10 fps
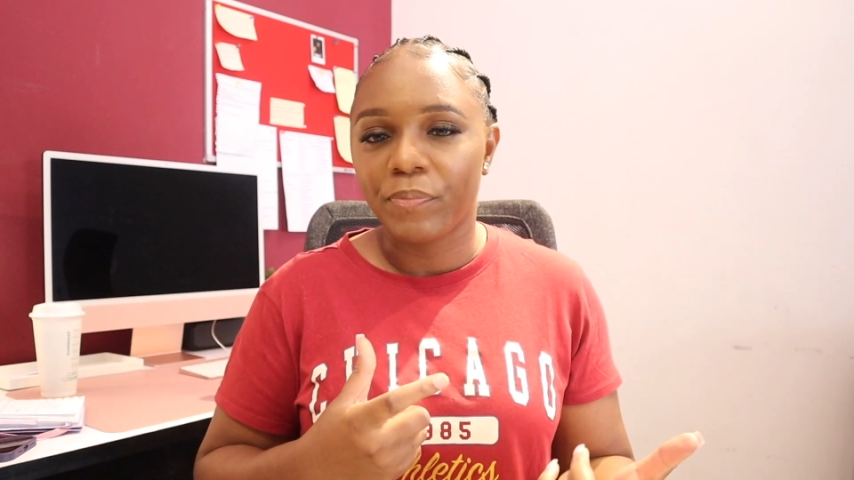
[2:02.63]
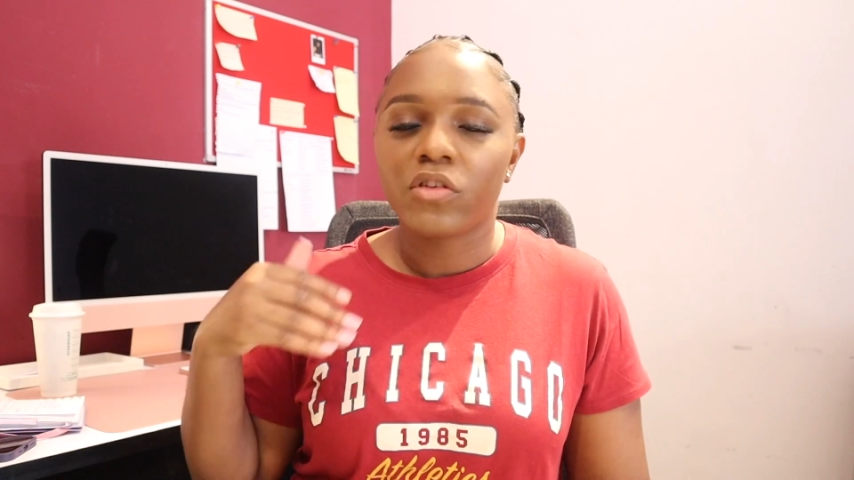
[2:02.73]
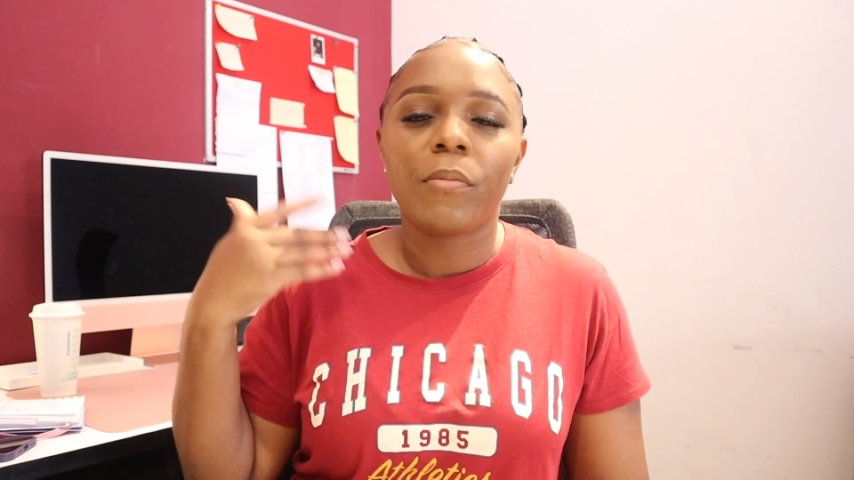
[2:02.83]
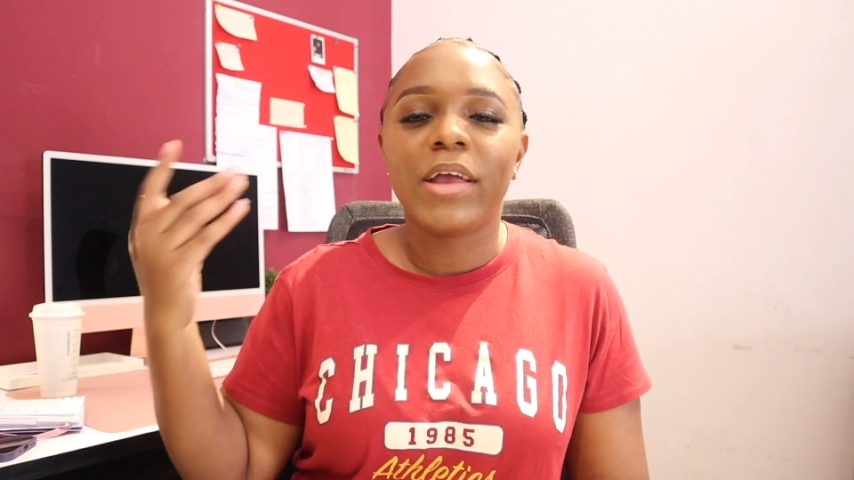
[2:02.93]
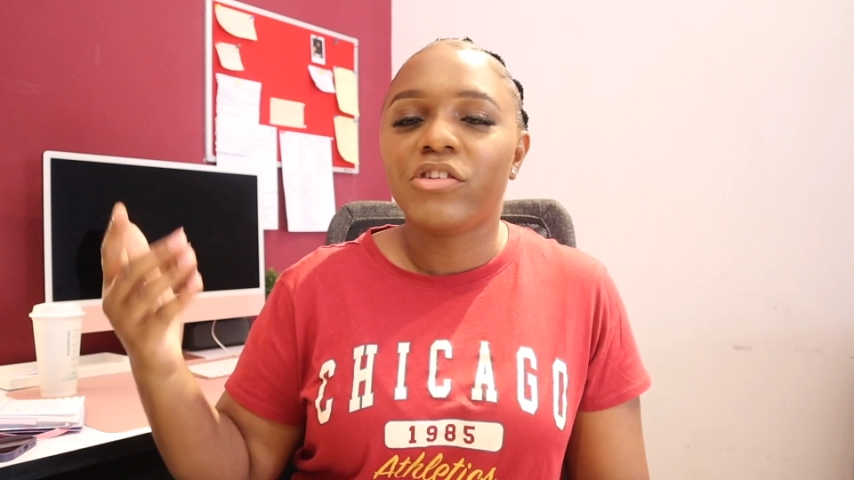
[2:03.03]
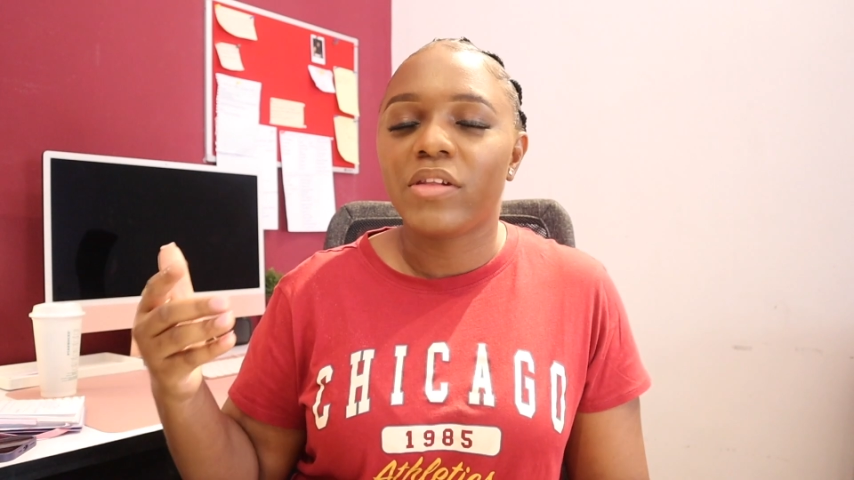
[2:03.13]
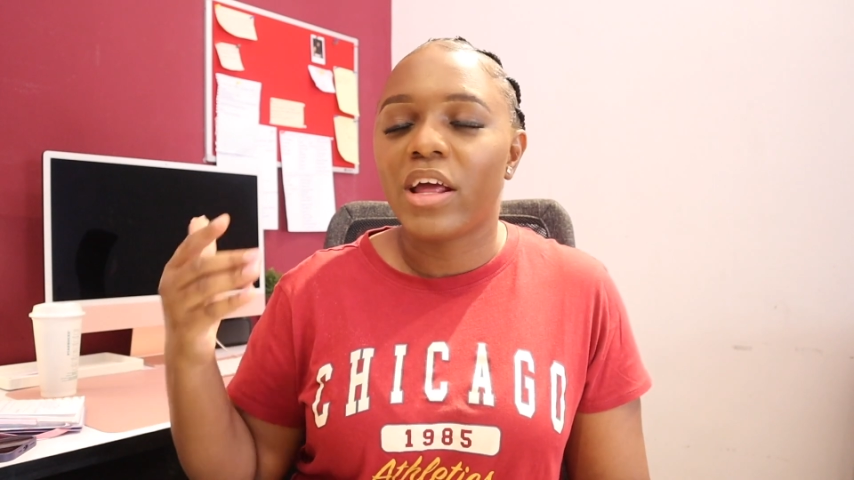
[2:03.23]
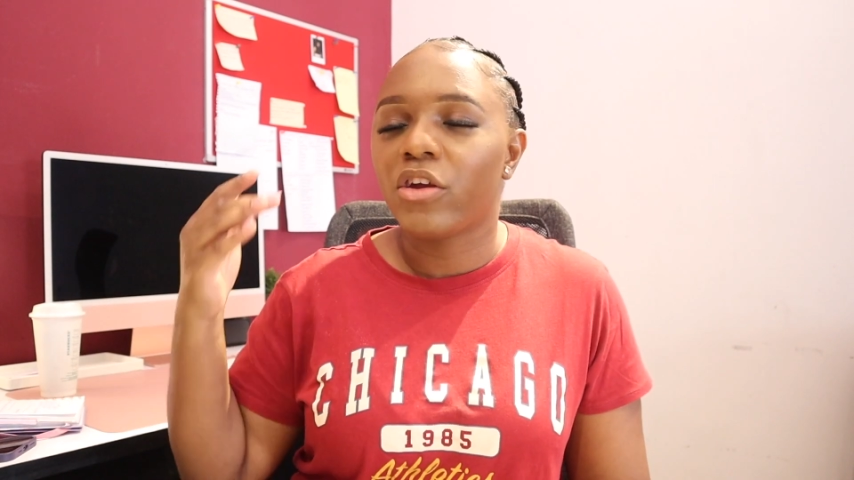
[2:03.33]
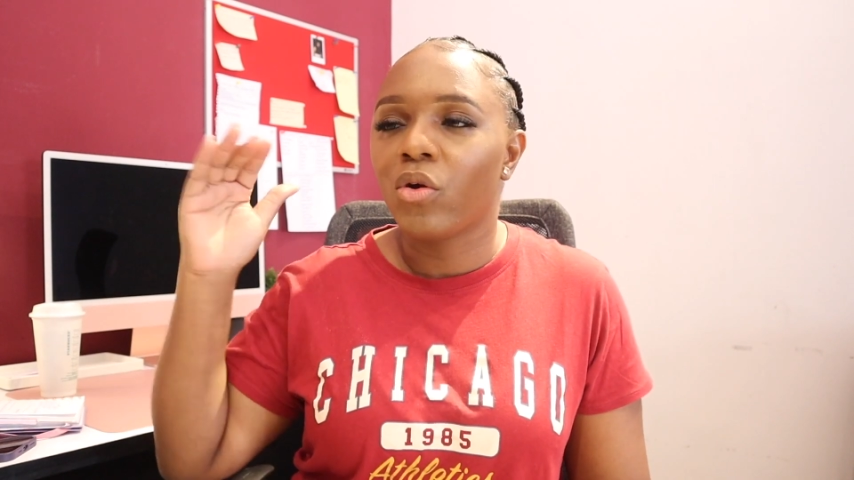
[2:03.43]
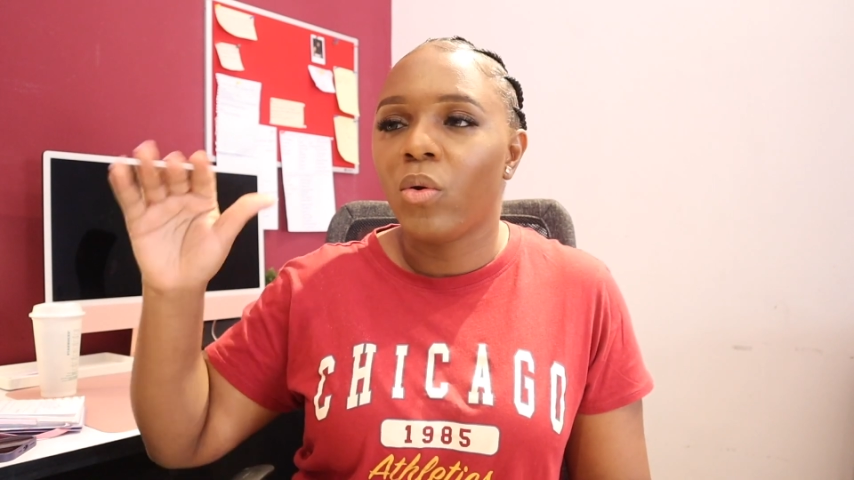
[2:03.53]
So make sure
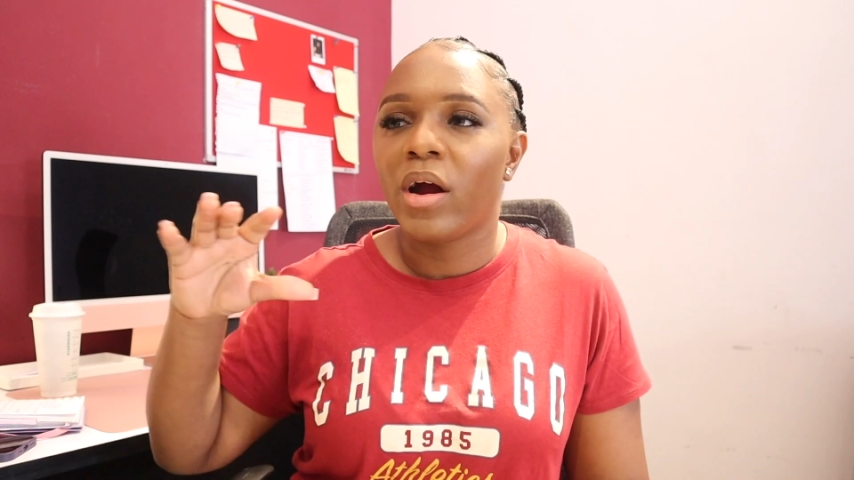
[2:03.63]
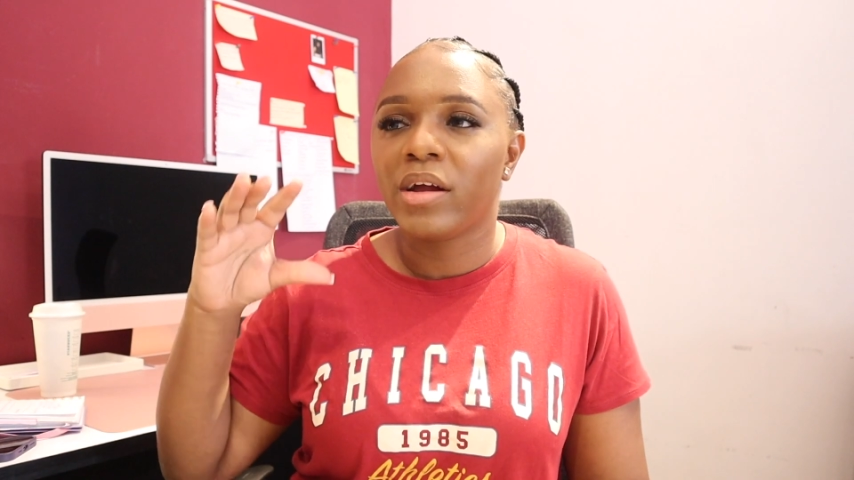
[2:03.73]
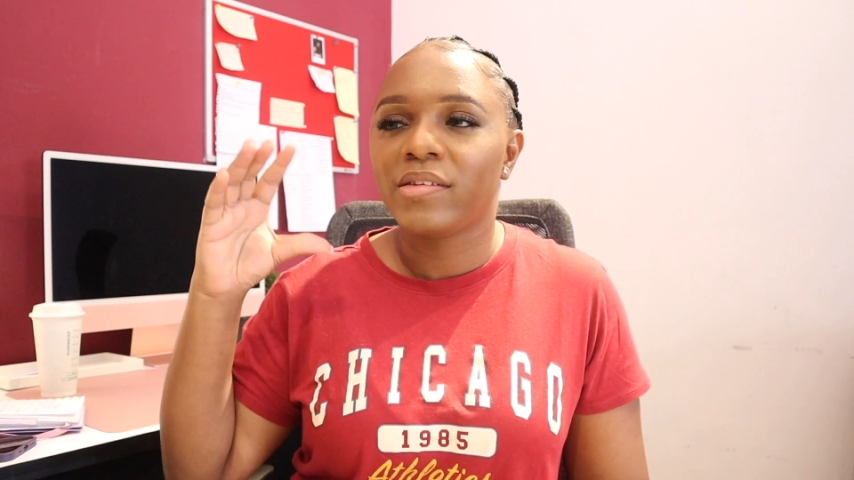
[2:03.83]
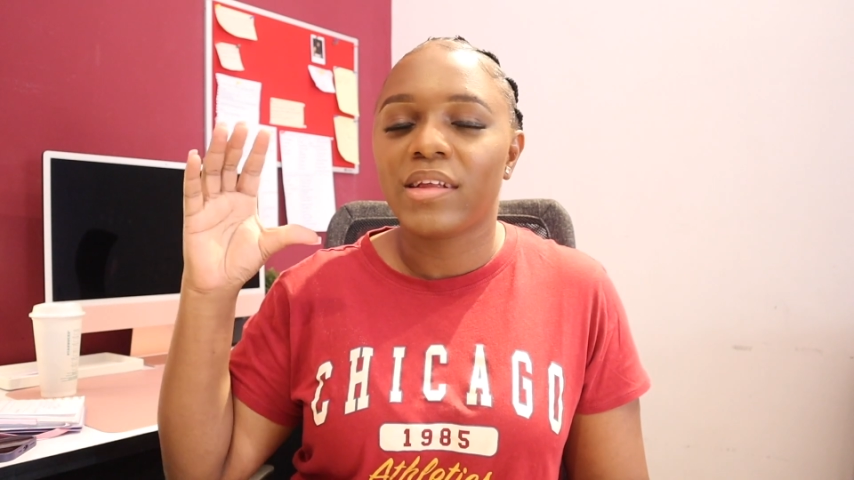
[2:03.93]
that you are